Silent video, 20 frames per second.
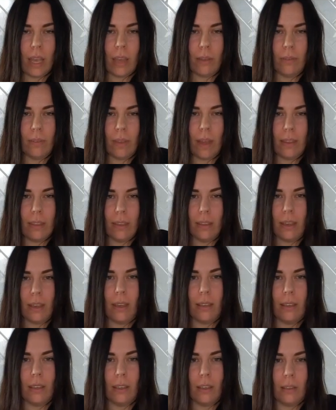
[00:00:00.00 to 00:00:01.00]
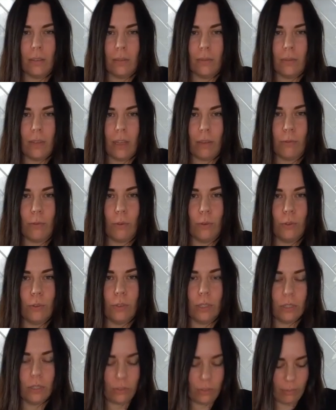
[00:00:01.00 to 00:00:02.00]
I think other like food and
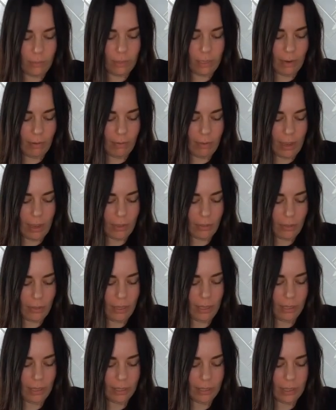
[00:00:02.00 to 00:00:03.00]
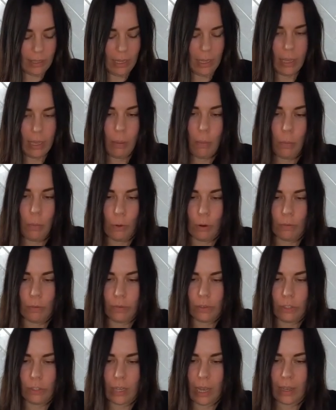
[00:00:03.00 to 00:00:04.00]
drink streamers have that, so then they can see more of
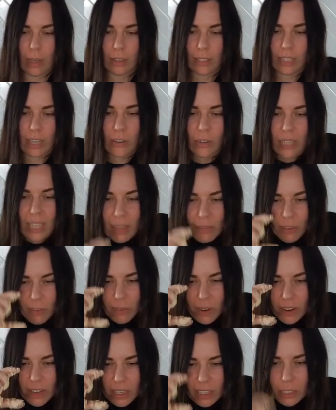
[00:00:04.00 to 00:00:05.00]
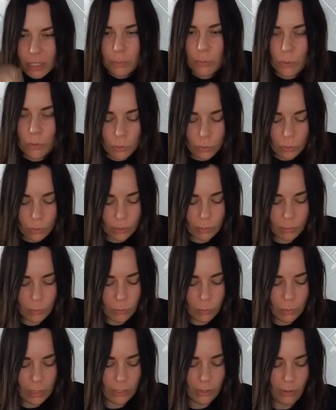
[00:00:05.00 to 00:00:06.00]
the chat. Because I only have a very small
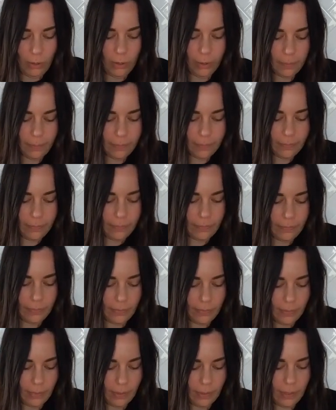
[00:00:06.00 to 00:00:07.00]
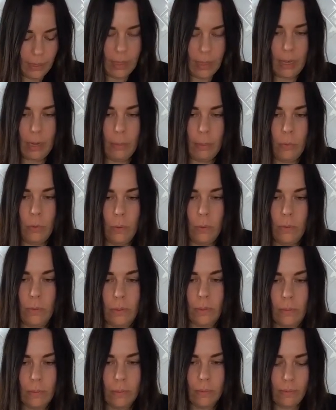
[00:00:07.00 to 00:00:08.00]
window, and then it
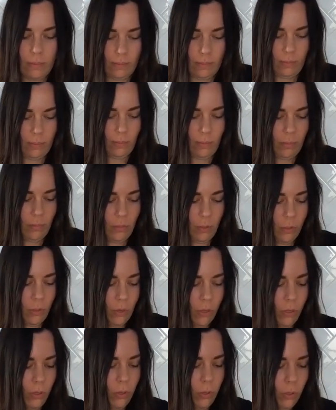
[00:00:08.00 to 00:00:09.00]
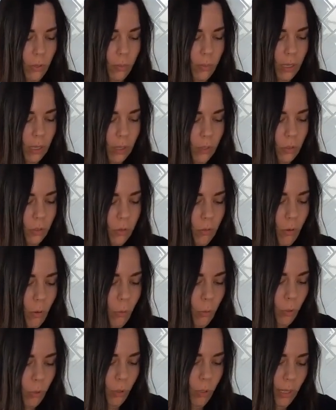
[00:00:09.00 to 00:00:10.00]
moves. Josh, you should be on
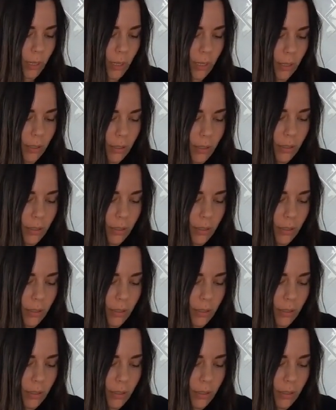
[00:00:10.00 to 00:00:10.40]
scroll duty.